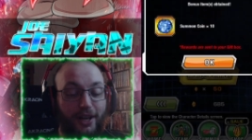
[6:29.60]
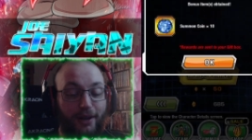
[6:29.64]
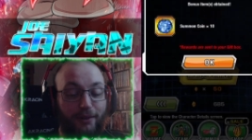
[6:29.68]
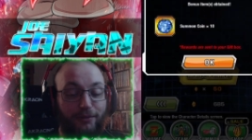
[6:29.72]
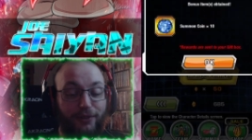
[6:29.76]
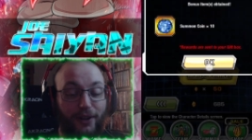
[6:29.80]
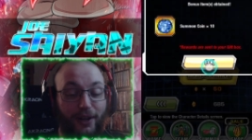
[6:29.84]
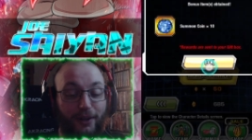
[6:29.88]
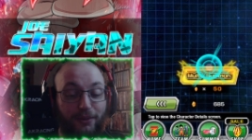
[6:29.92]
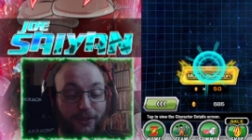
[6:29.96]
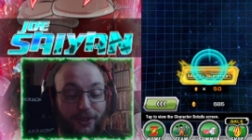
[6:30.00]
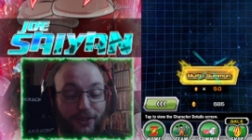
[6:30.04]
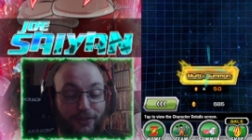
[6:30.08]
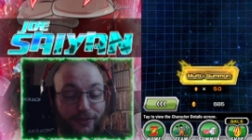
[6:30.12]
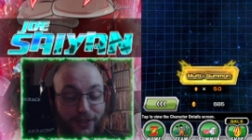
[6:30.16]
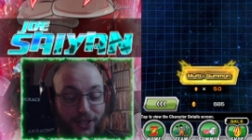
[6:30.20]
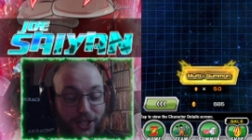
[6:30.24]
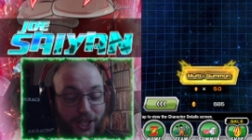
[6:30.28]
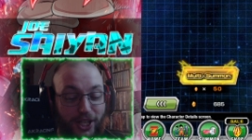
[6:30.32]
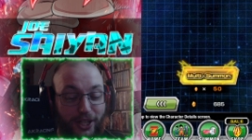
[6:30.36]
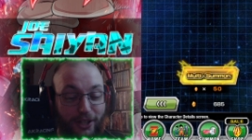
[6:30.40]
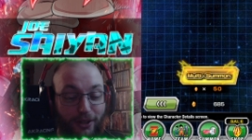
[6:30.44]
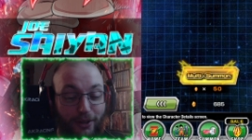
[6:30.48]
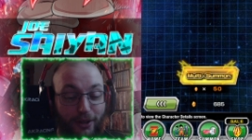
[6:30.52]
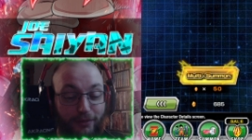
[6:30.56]
I'm fine with the
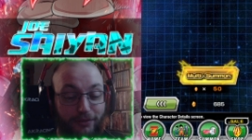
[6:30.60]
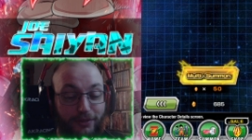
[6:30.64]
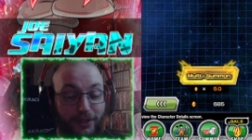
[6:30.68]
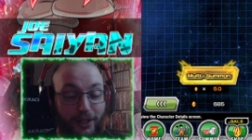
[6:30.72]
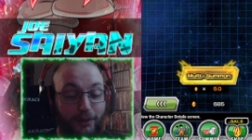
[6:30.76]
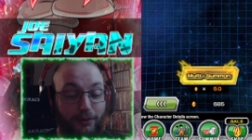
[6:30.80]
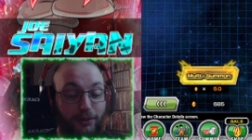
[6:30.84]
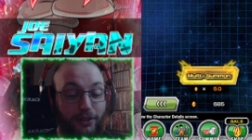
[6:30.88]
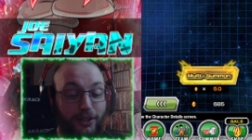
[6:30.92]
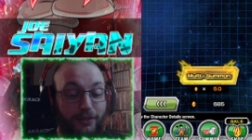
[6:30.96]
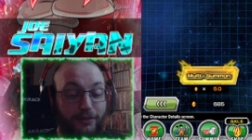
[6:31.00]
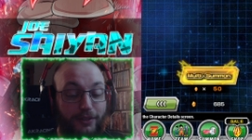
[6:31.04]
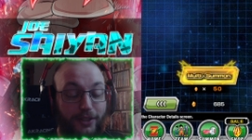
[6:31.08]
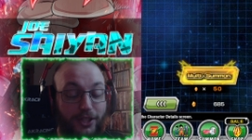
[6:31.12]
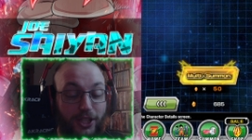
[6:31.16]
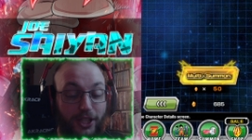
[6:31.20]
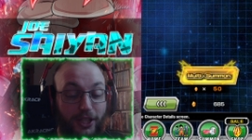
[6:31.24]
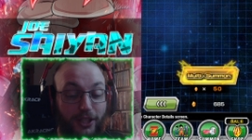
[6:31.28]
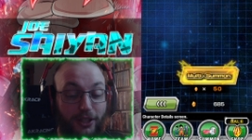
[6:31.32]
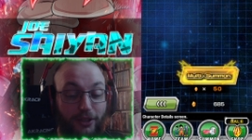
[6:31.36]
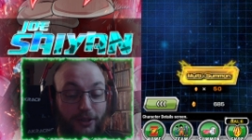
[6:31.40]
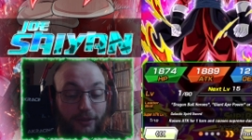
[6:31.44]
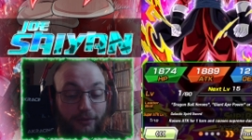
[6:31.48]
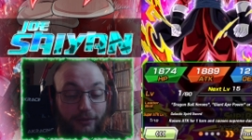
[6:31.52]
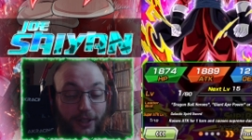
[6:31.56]
Vegito. I'm fine with the
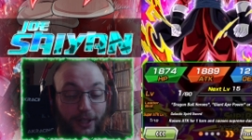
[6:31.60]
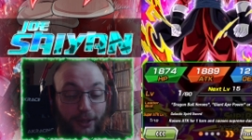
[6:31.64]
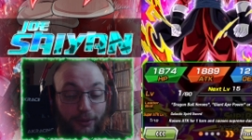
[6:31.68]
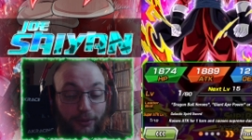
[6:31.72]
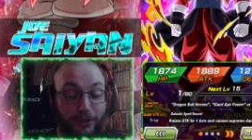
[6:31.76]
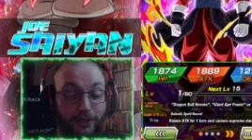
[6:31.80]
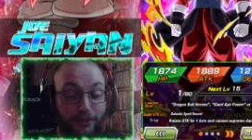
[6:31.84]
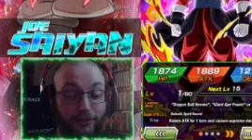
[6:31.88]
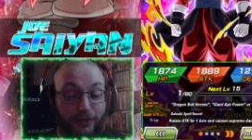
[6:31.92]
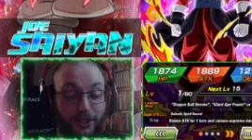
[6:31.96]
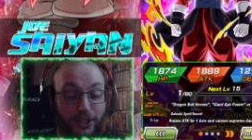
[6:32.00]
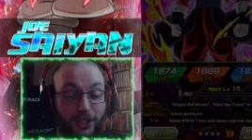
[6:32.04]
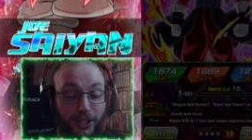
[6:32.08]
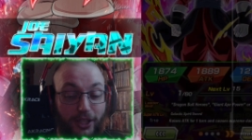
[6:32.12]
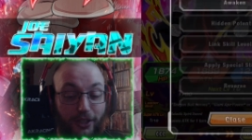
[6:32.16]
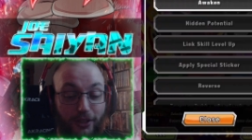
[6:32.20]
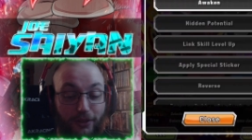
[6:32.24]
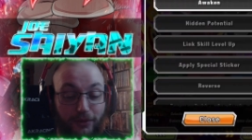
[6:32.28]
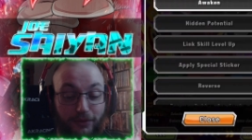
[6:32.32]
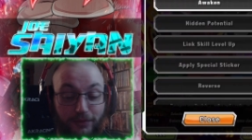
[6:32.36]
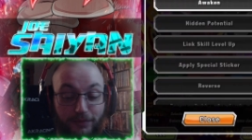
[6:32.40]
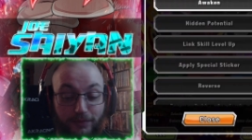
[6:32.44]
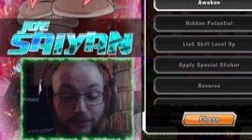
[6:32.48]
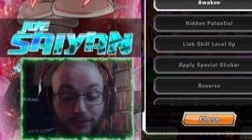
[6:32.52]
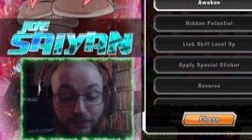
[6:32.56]
Vegito. I'm fine with the Vegito.
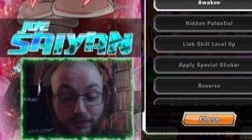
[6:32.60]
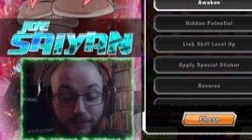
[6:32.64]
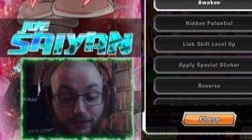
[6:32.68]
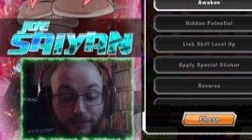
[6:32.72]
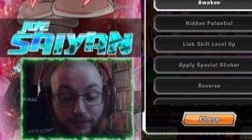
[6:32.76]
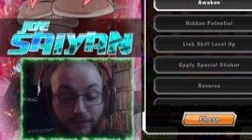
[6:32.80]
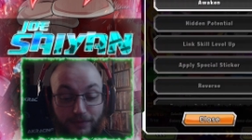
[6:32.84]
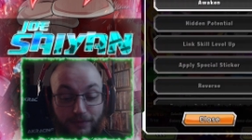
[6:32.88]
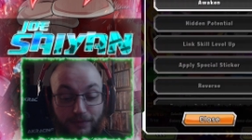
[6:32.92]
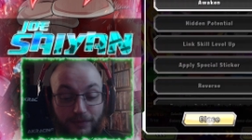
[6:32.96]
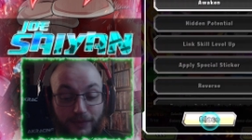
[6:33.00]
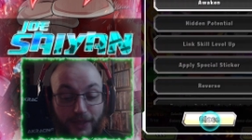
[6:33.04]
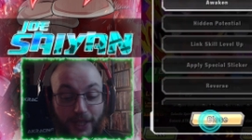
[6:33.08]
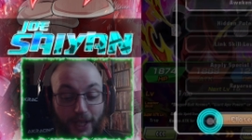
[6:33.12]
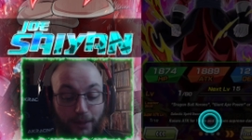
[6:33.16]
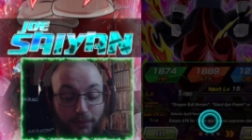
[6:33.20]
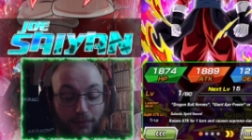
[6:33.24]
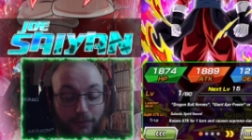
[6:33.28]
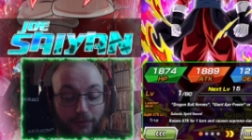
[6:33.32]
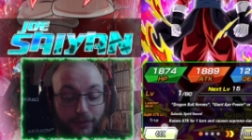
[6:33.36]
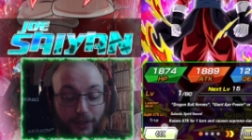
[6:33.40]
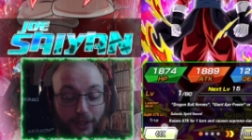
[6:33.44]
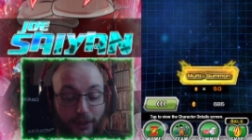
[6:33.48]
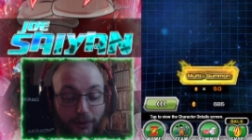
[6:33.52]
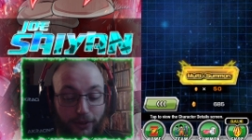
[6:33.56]
Yeah,
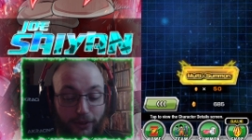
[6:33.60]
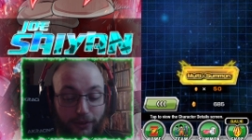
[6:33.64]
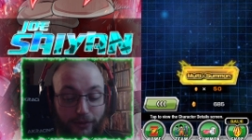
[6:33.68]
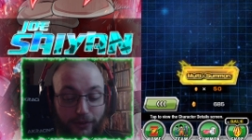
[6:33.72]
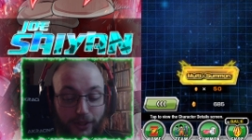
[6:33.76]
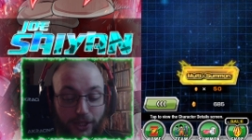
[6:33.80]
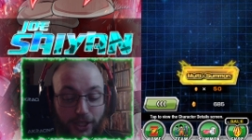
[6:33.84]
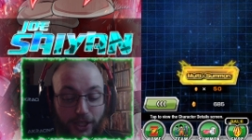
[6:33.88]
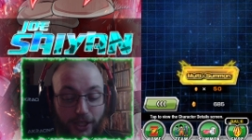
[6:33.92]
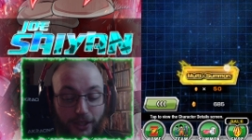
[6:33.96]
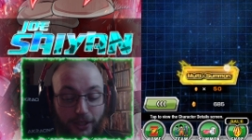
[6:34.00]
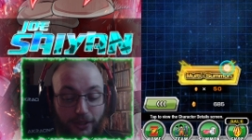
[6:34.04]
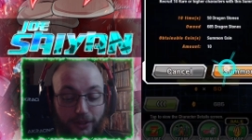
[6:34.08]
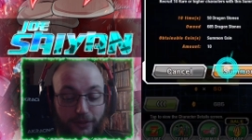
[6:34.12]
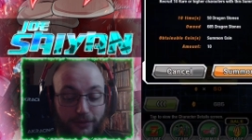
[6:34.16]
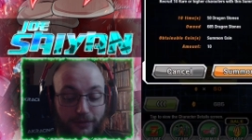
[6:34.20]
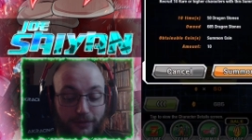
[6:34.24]
I'm fine with the Vegito.